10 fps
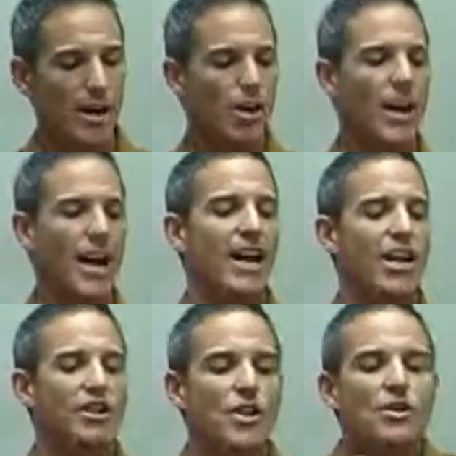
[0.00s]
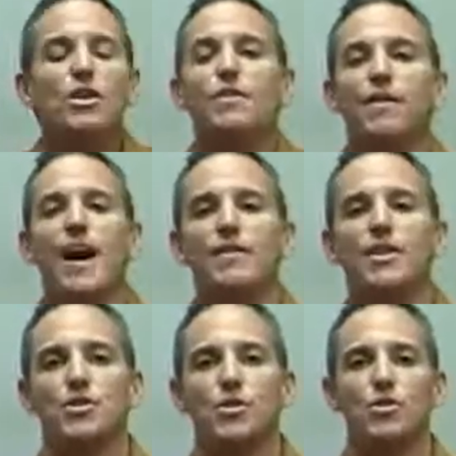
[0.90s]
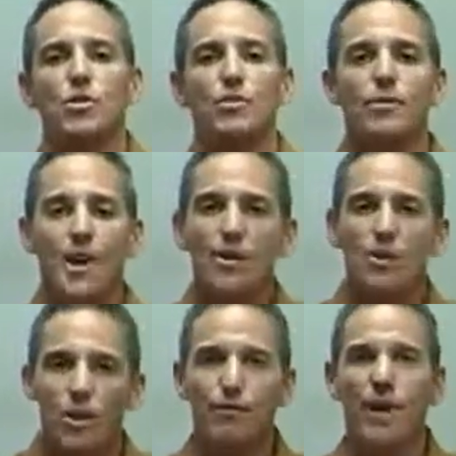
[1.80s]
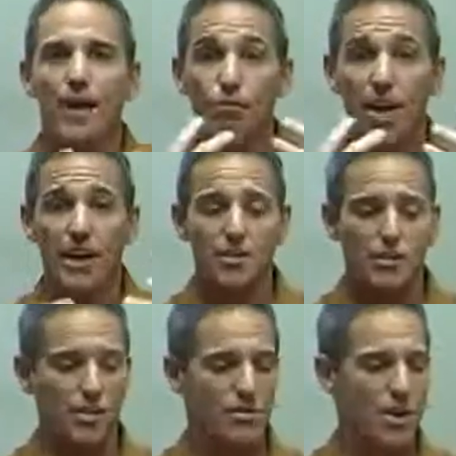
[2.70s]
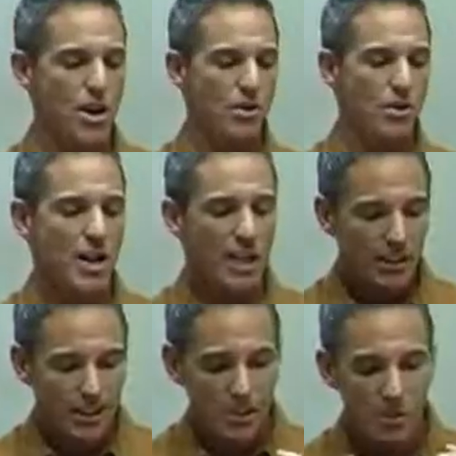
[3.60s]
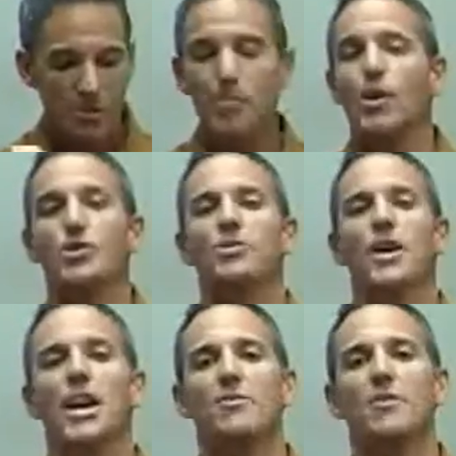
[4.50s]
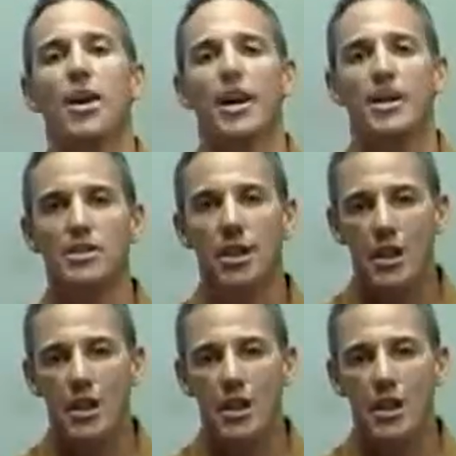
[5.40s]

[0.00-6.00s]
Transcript: Okay, so those are the 5 under your roof. Now, there are 5 right under your own nose. Let's start with personal care products.